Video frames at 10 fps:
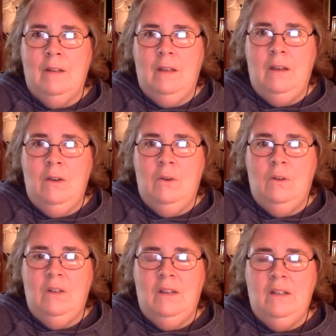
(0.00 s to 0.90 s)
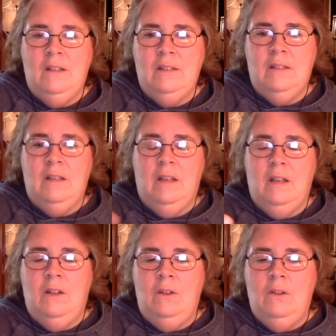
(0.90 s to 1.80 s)
it does.
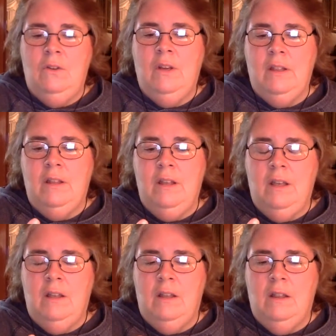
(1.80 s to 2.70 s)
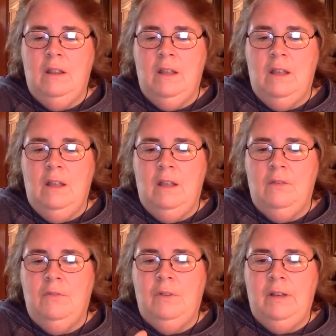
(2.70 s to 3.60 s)
You get the
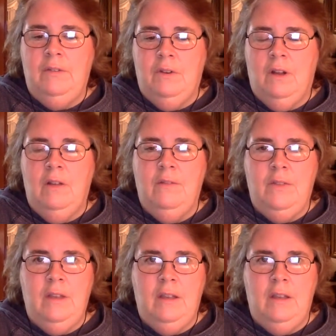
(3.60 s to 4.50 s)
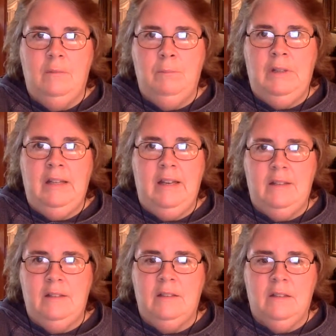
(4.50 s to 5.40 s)
flavor of the
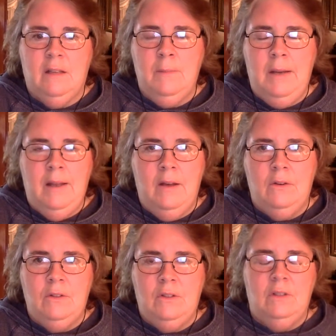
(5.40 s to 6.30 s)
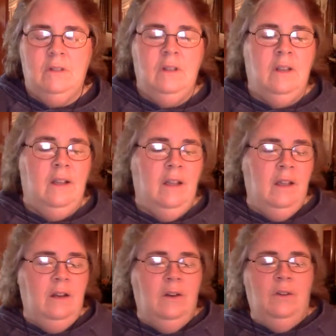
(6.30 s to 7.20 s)
plant coming out,
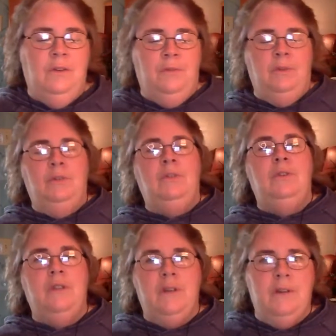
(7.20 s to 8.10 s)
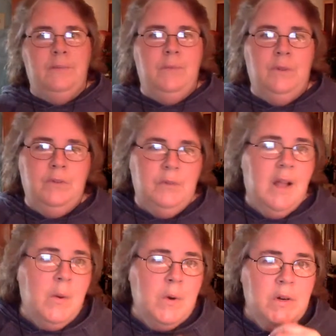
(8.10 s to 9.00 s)
or the fruit, or the
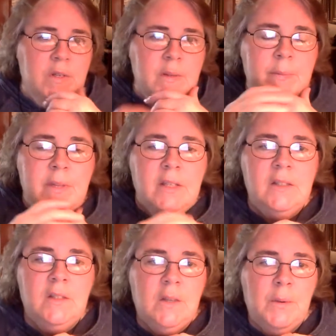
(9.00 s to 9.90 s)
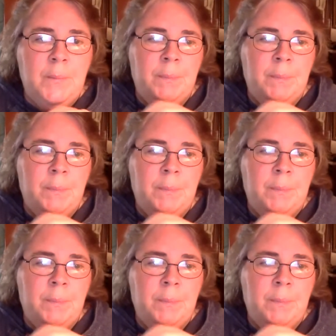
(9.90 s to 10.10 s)
flower or something. So